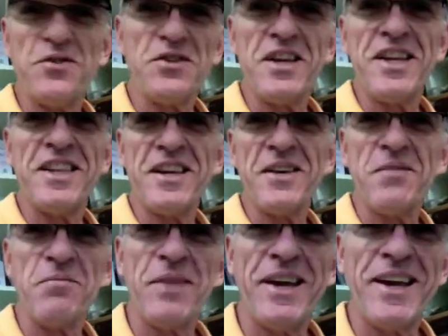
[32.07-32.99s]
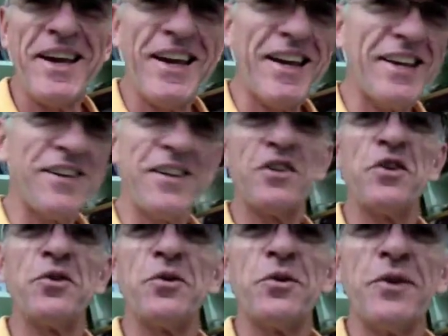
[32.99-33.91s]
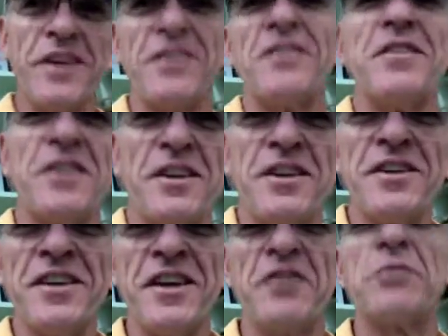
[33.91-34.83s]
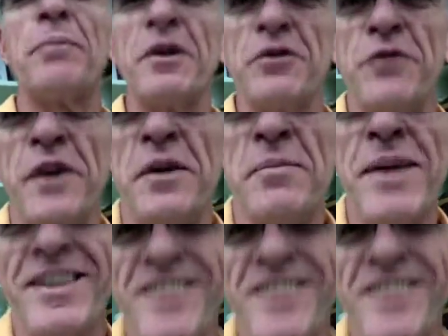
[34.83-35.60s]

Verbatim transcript: send them and then you experience freedom. How's